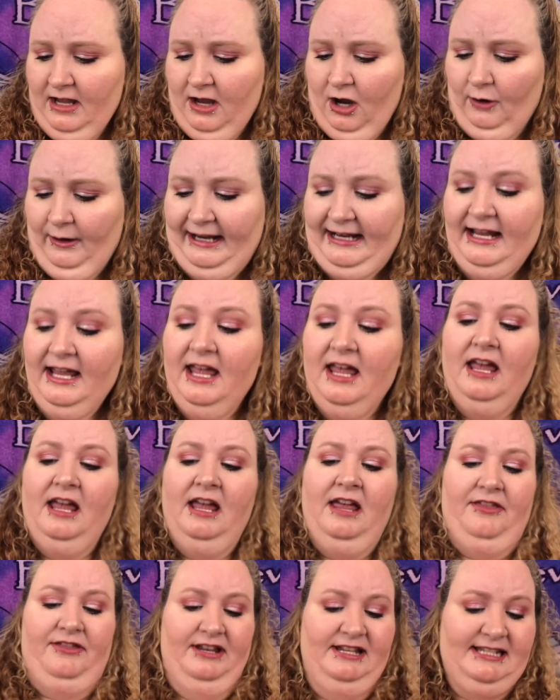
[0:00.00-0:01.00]
All right,
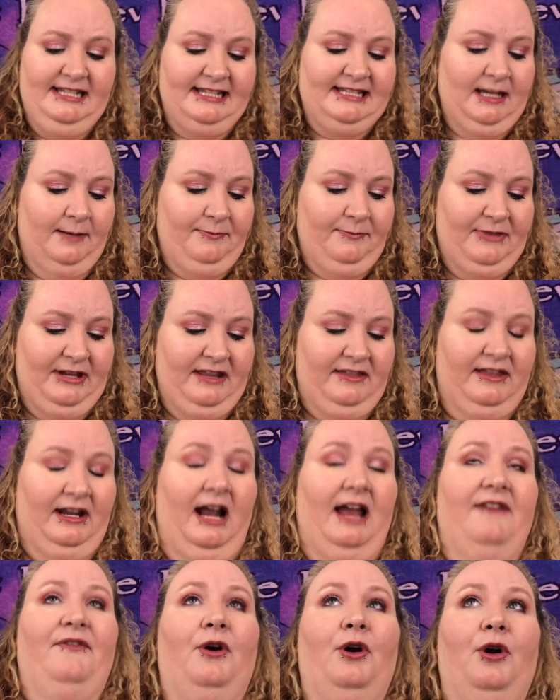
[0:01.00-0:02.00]
this is something
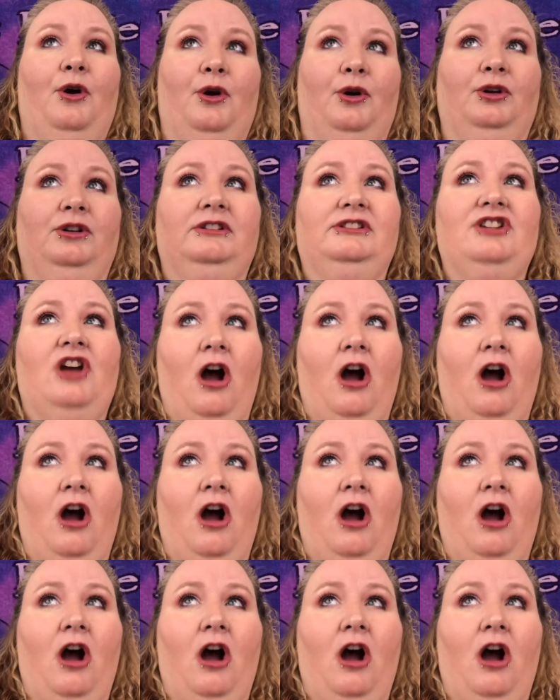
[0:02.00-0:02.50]
that I've heard